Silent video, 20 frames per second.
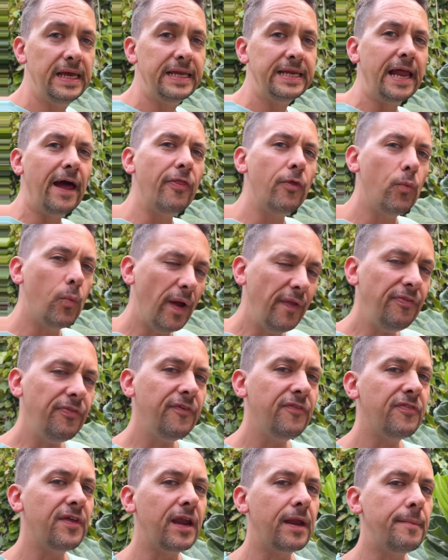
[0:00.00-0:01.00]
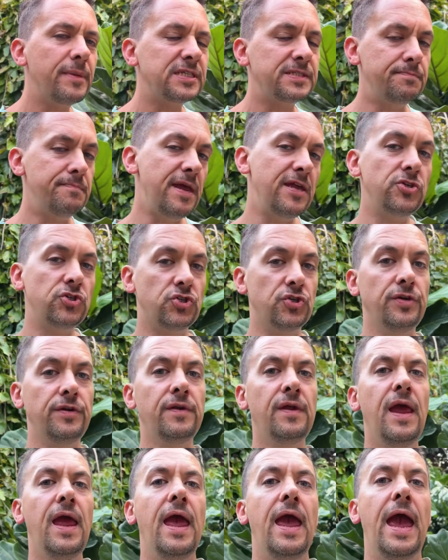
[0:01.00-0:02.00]
Now, the one thing that I must mention,
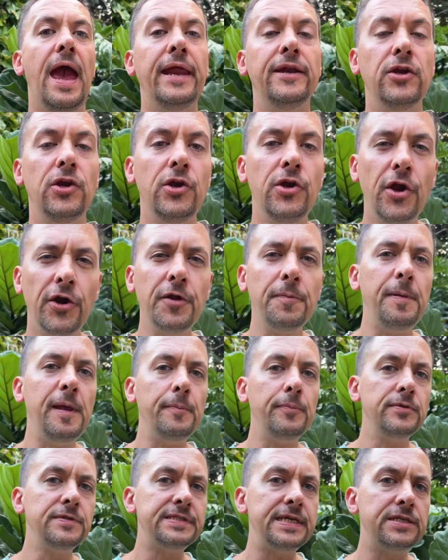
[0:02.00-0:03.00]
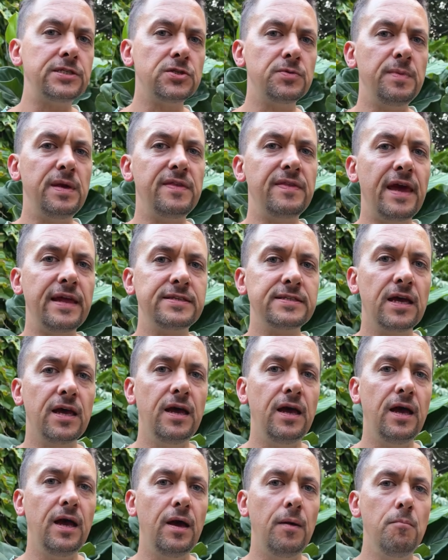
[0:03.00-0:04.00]
and a lot of people said to me that
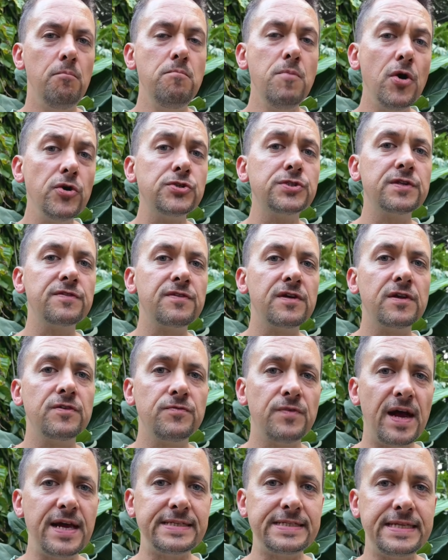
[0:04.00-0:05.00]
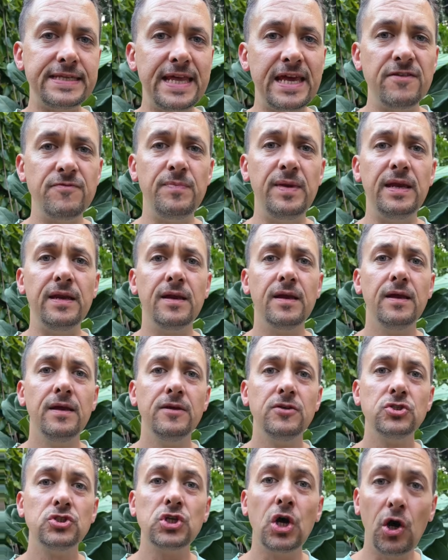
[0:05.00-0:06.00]
most of the advice that they've been
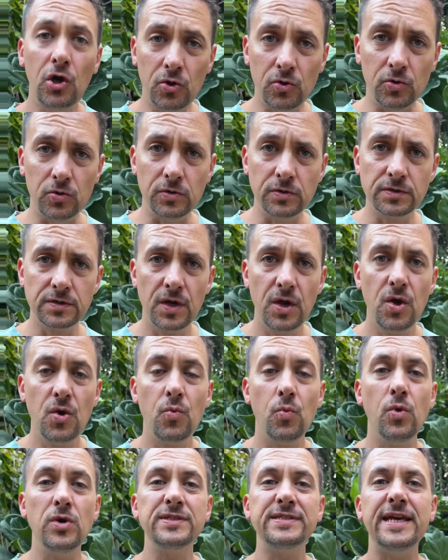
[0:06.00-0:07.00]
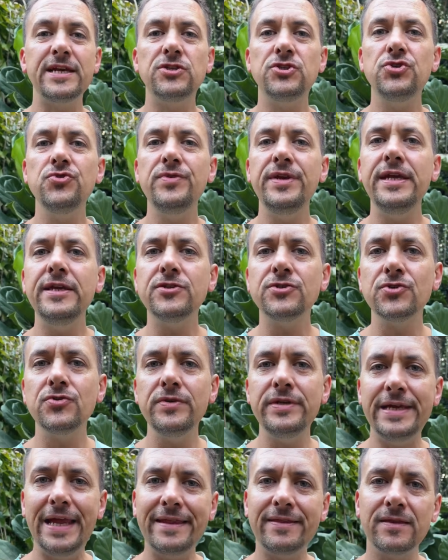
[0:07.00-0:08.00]
told was that you need to
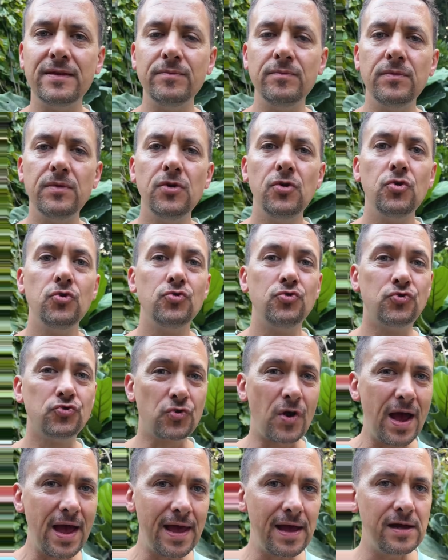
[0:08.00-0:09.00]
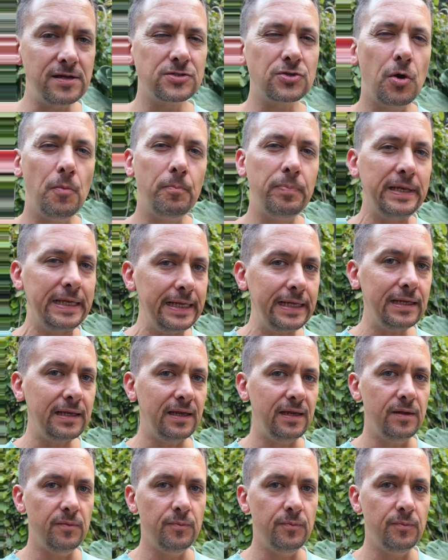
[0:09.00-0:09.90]
let them dry out completely